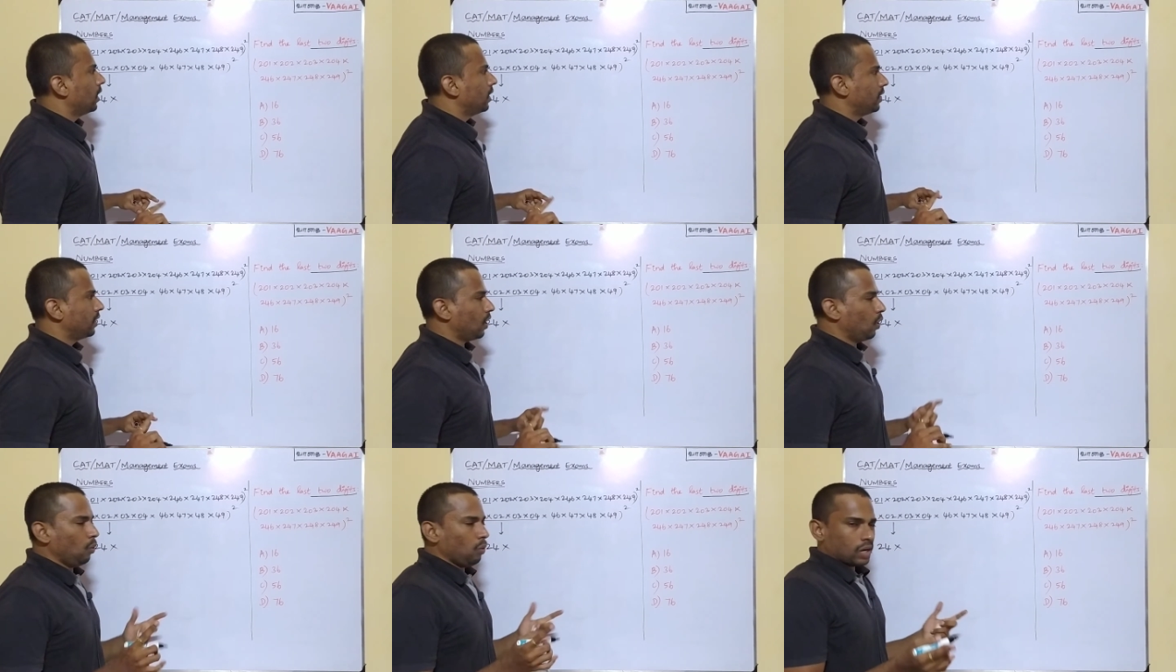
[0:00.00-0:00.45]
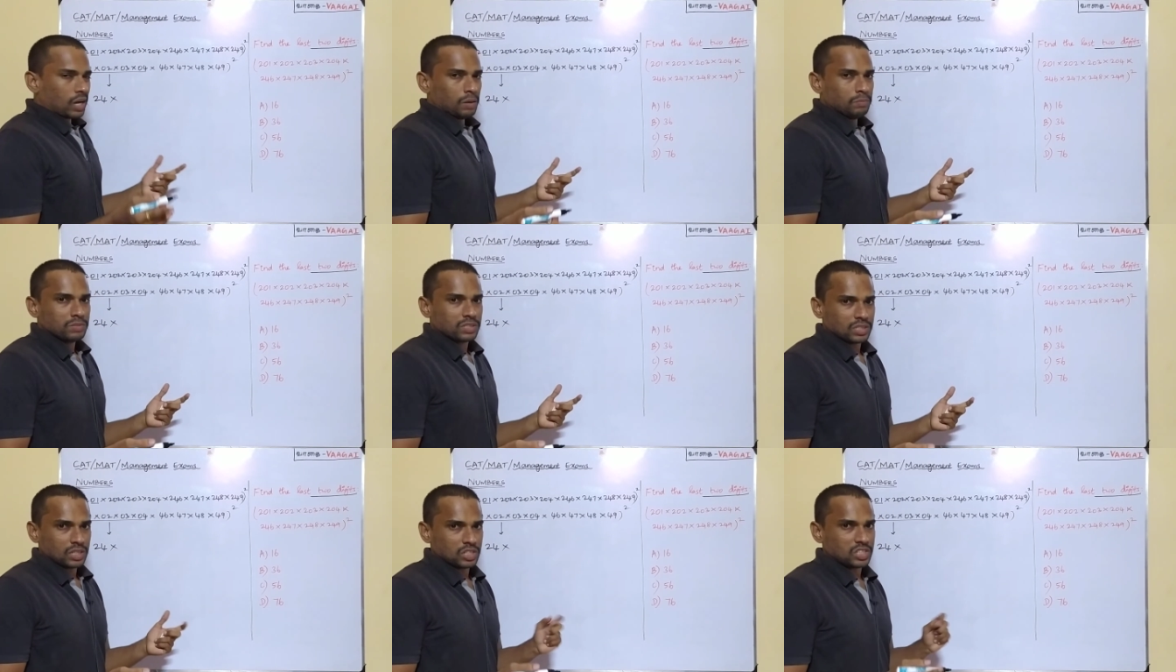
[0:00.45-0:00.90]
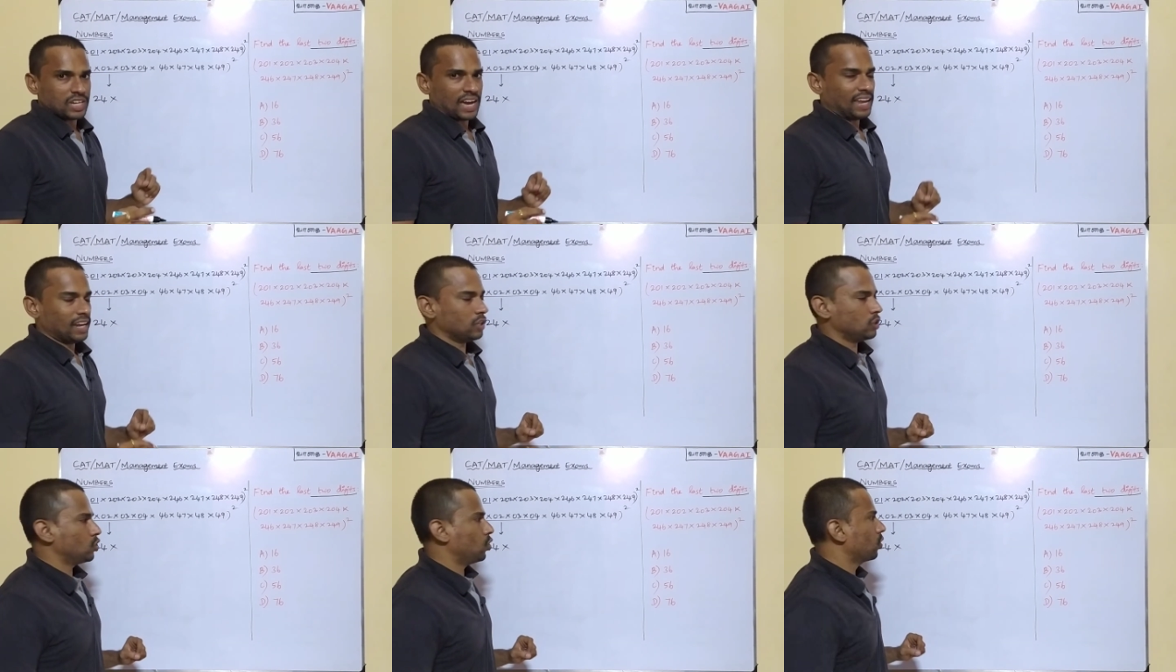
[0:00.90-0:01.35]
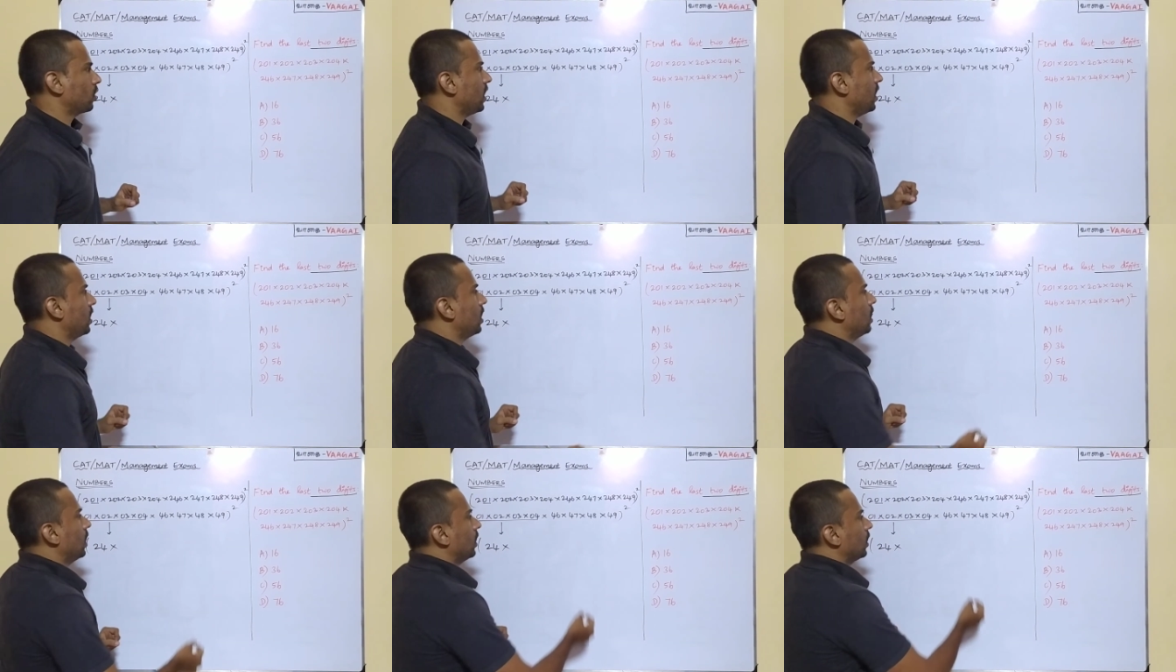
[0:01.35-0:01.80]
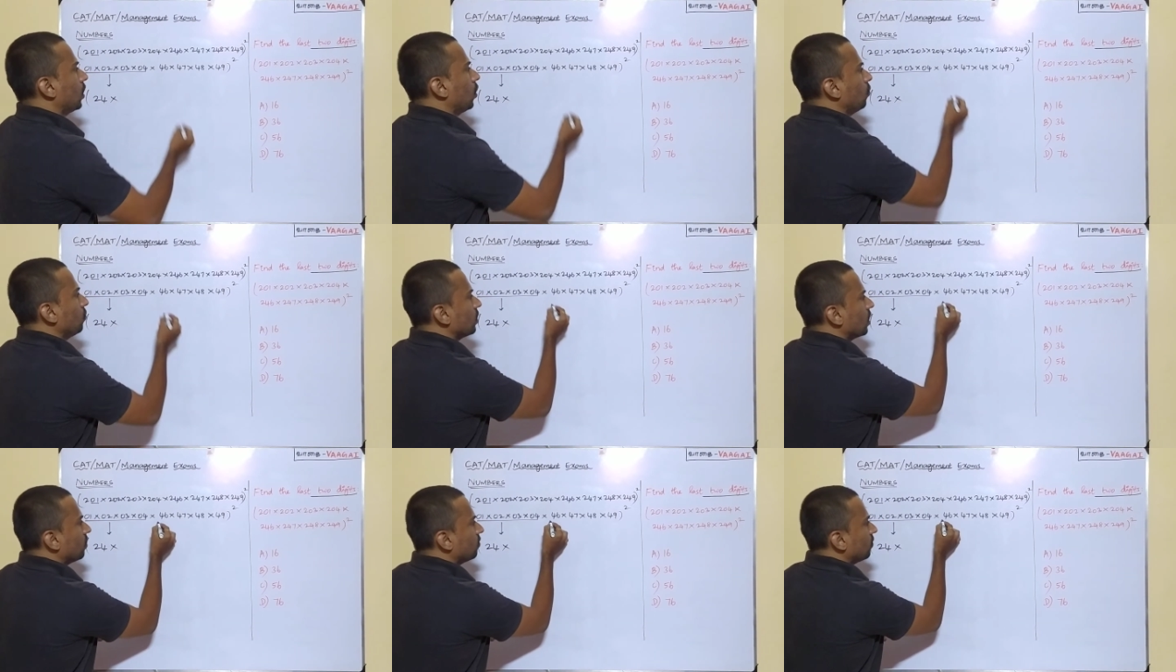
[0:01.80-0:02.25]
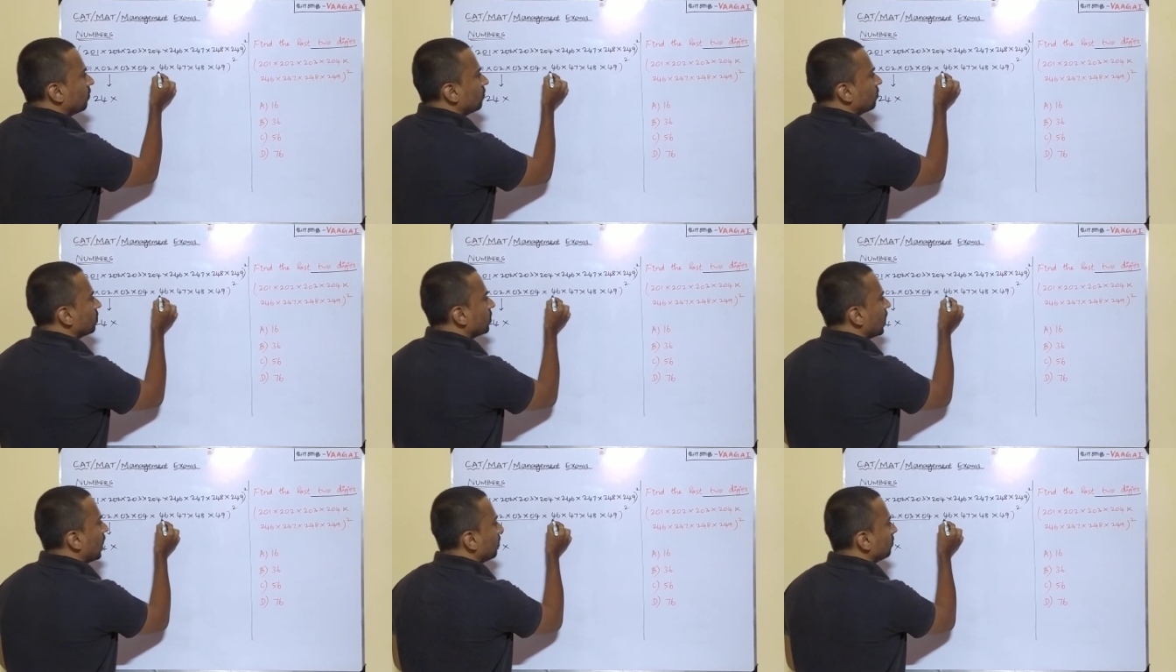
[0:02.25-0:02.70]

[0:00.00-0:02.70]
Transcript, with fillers: Now comes the challenge. Okay. Now we have we